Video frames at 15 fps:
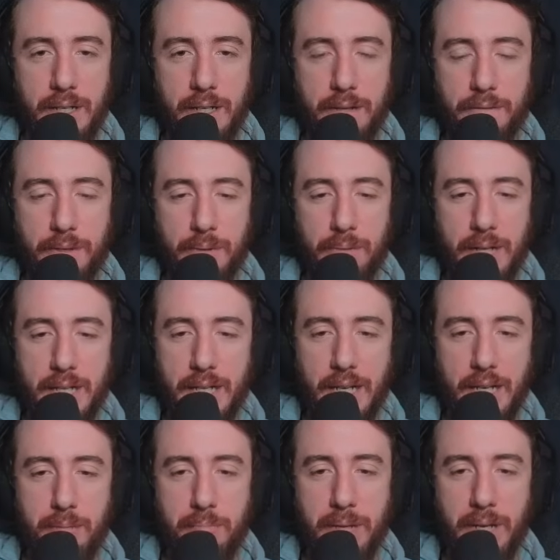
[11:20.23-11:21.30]
of the Red
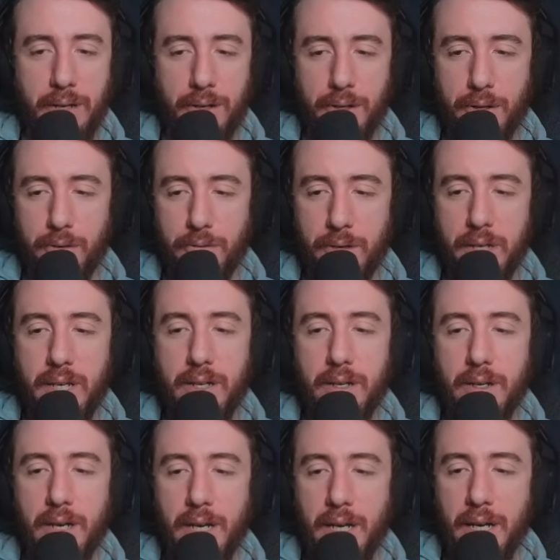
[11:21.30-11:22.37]
Nightmare over
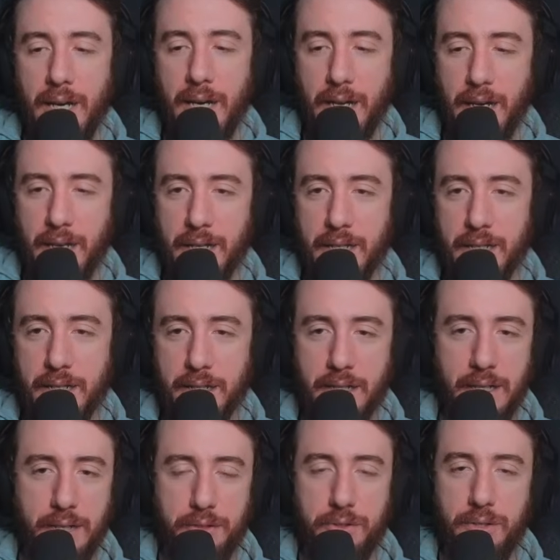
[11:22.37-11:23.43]
here and the
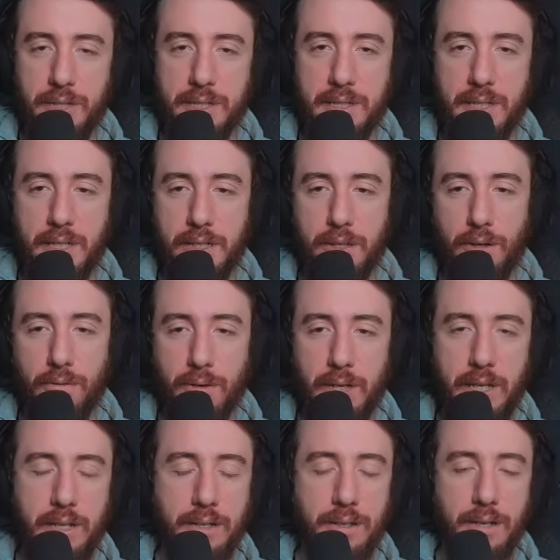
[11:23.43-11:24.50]
Unnatural Instinct over
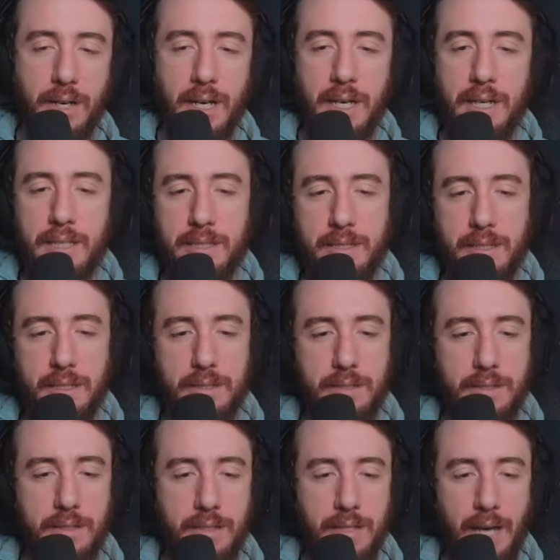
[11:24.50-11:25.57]
here,
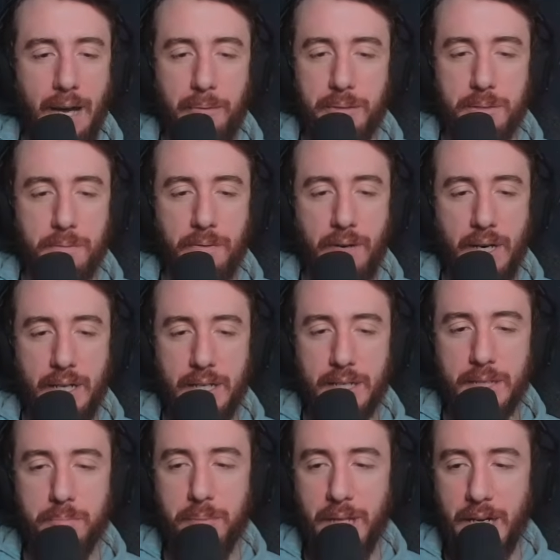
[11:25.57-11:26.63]
since that was providing
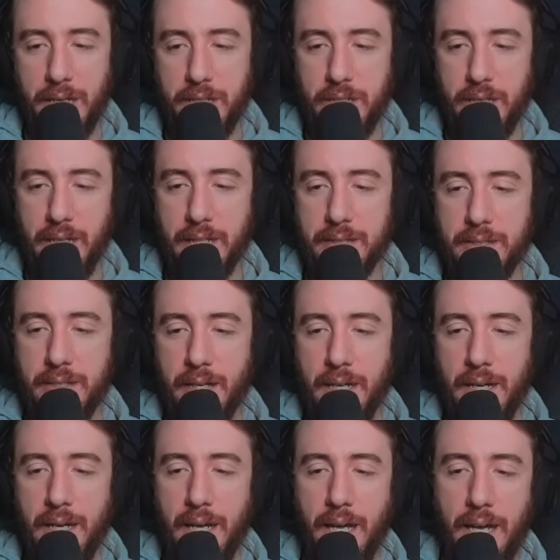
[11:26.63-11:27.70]
us block chance
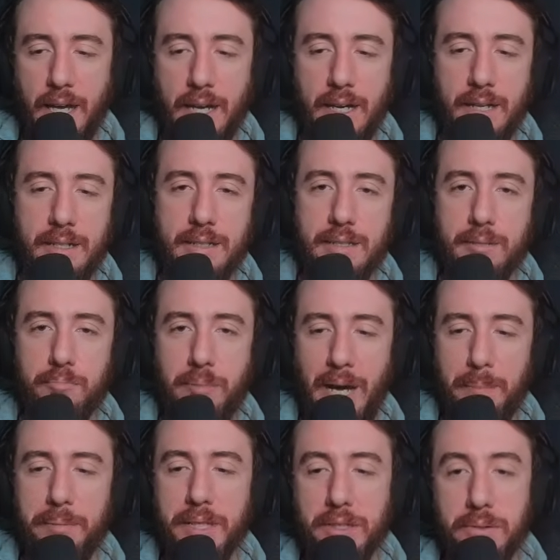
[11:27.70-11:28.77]
and
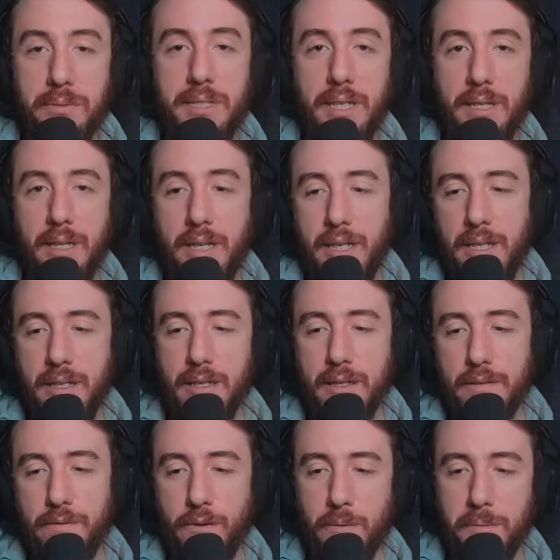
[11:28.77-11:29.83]
mapping utility in the
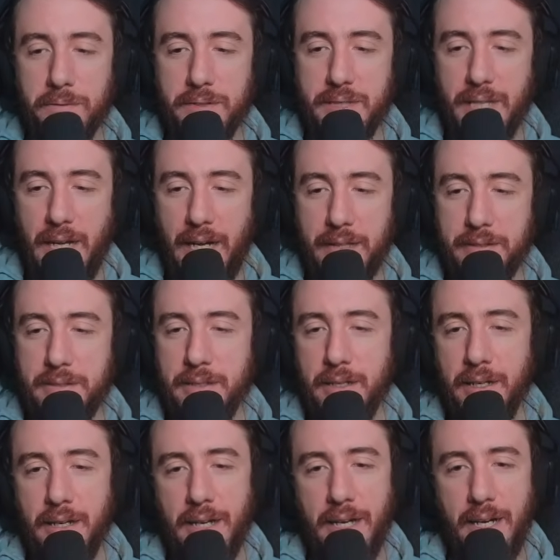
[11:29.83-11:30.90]
form of stats
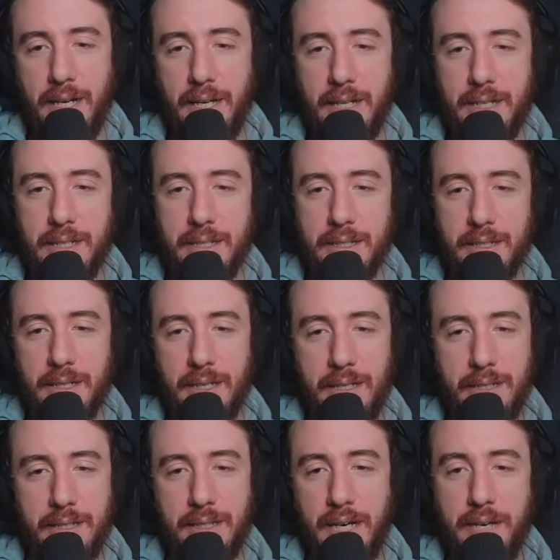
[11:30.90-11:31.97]
and
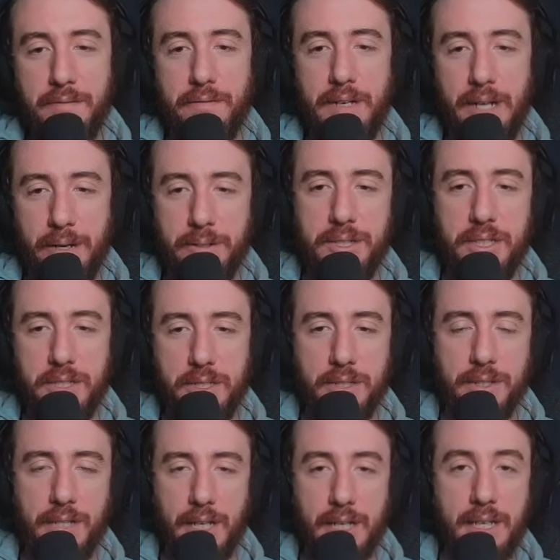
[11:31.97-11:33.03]
life and energy
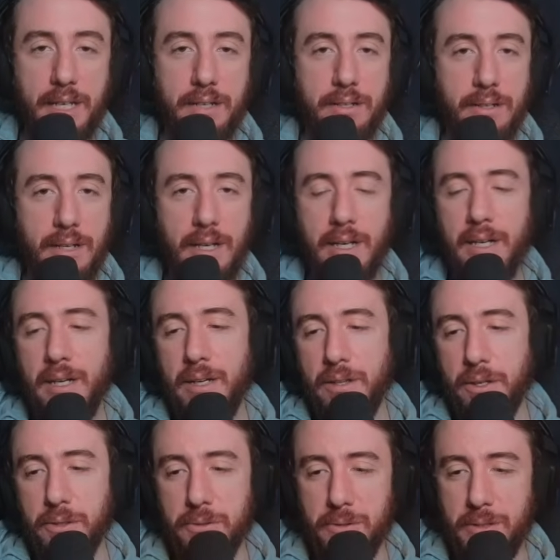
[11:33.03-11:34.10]
shield on kill.
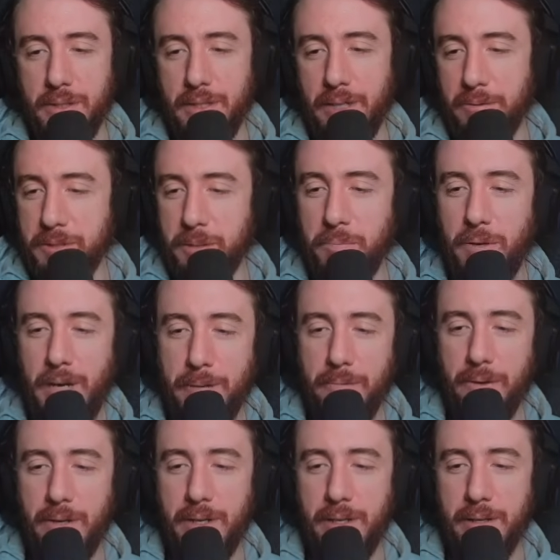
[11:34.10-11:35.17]
That was the
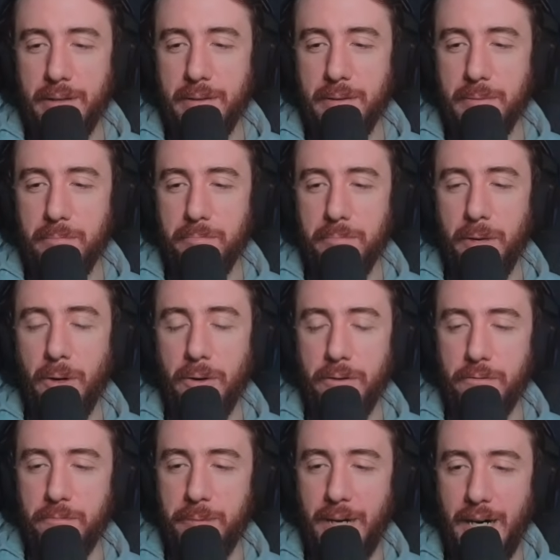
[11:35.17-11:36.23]
primary
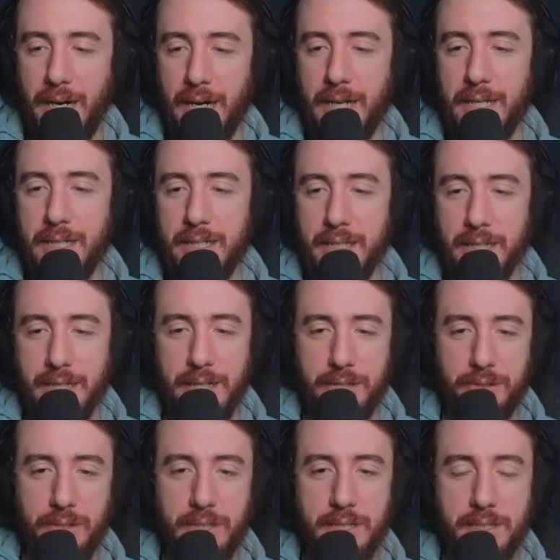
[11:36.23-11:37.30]
motive behind the
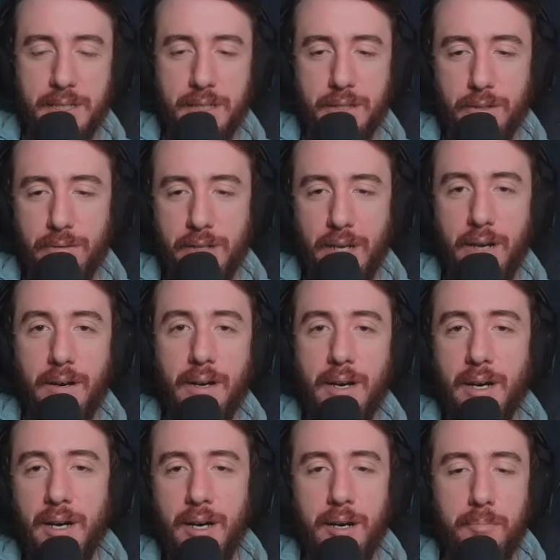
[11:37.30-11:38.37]
Unnatural Instinct over there.
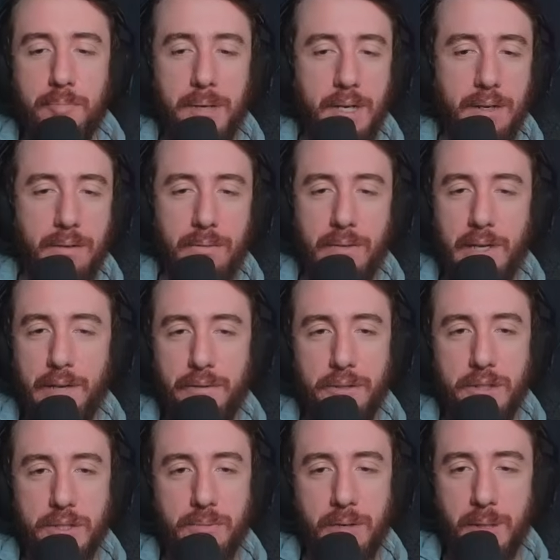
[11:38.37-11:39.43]
But if you
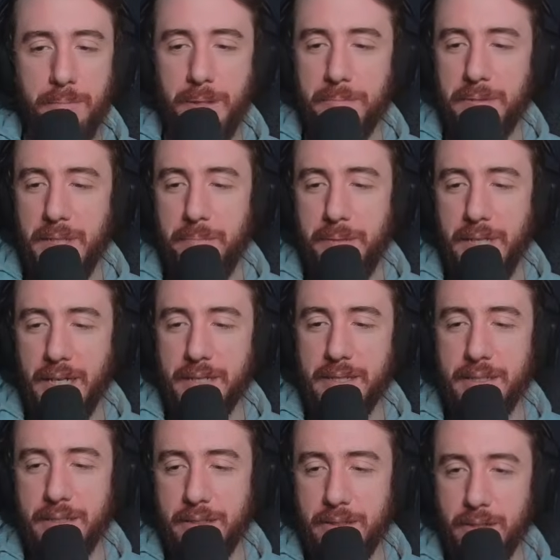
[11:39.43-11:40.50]
just want to pump
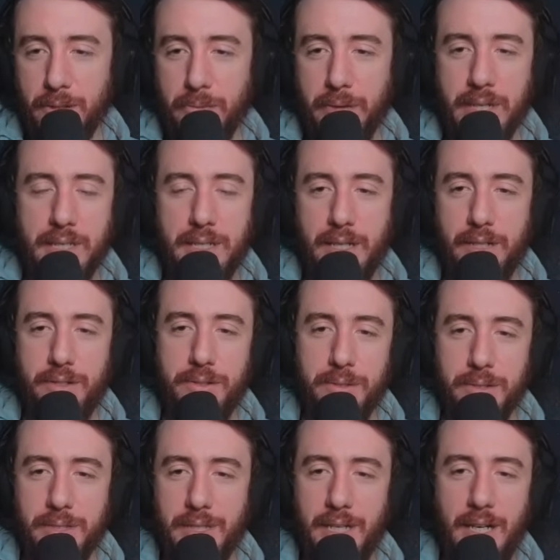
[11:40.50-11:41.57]
DPS, don't waste that
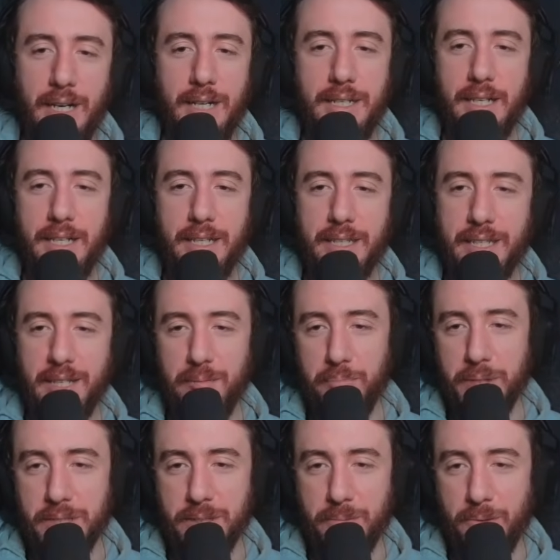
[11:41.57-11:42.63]
jewel slot on anything
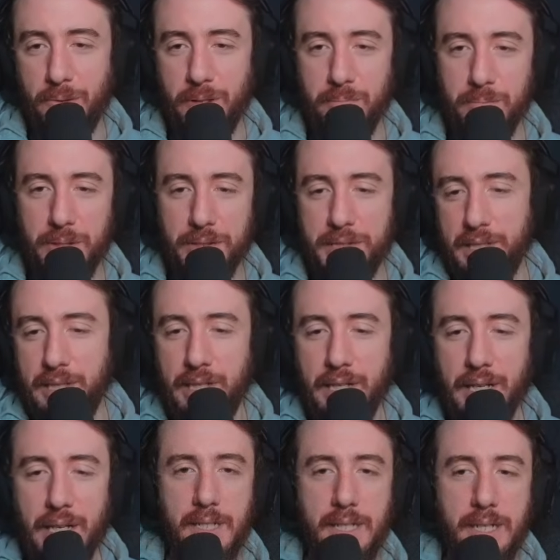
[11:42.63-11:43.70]
but some crit multi.
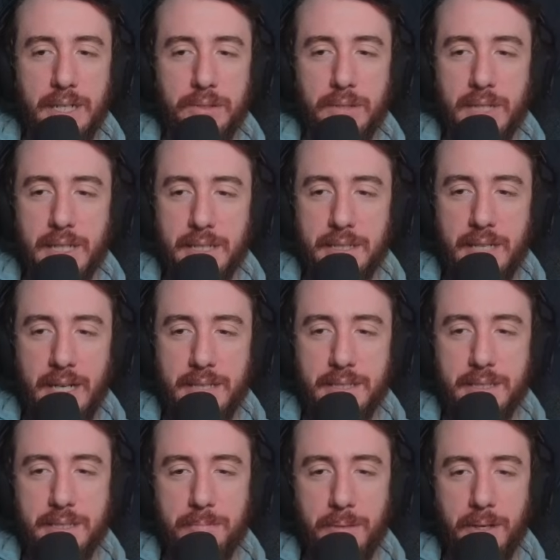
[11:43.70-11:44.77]
Naturally,
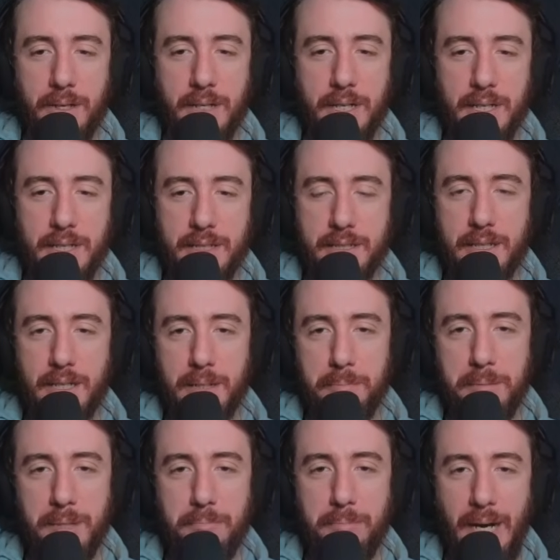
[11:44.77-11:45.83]
Assassin's Mark is going to
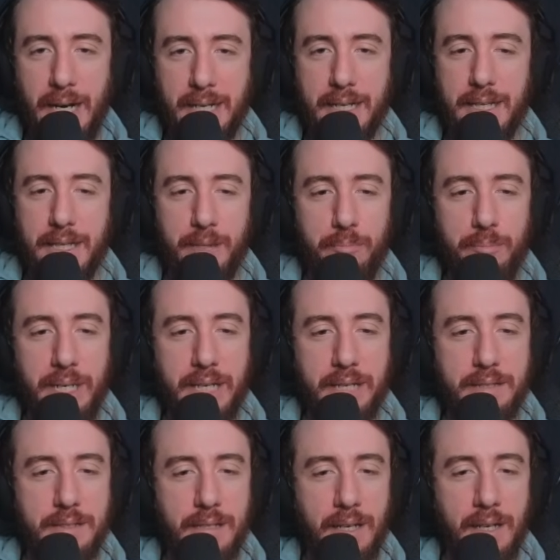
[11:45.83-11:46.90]
be back in the
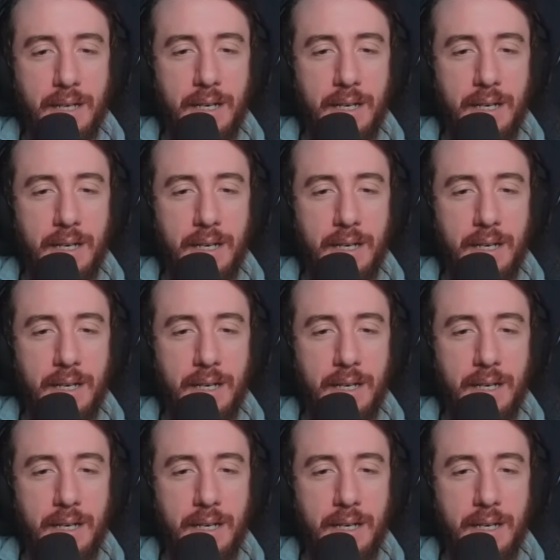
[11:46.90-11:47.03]
mix.